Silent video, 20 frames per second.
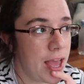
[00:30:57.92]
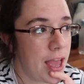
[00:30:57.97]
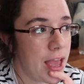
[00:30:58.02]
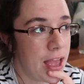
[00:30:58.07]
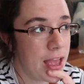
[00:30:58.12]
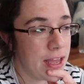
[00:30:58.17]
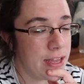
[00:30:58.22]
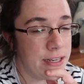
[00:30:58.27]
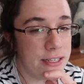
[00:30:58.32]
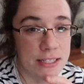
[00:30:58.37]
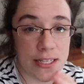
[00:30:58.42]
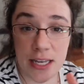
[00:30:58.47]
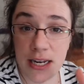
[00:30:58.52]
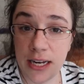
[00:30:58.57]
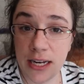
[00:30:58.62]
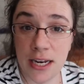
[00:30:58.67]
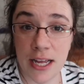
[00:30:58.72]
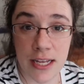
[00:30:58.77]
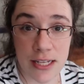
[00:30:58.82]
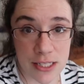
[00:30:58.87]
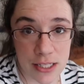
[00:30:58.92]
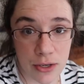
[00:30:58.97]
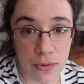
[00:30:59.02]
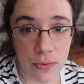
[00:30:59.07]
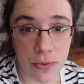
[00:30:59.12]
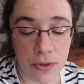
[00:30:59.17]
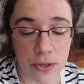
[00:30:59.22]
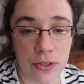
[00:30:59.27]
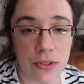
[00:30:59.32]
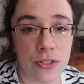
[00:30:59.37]
And in an ideal
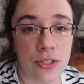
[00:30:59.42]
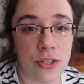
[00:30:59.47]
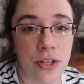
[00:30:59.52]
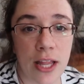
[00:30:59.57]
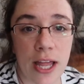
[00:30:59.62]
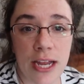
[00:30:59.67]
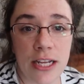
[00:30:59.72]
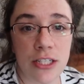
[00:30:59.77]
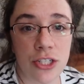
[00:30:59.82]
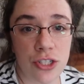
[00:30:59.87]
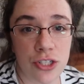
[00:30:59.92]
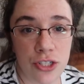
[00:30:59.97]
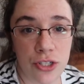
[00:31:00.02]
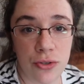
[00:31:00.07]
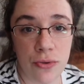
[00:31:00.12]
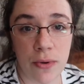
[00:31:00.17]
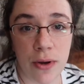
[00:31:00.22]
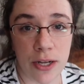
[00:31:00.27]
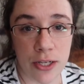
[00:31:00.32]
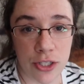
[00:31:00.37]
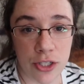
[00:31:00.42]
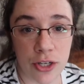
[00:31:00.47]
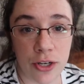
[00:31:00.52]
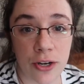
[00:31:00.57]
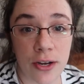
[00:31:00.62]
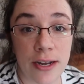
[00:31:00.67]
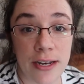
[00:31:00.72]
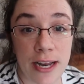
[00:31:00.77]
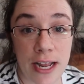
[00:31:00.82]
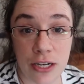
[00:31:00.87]
world, you'd like to shoot
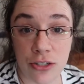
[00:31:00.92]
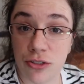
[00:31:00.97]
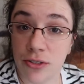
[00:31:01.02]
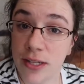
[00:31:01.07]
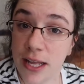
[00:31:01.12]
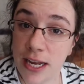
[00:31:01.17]
under natural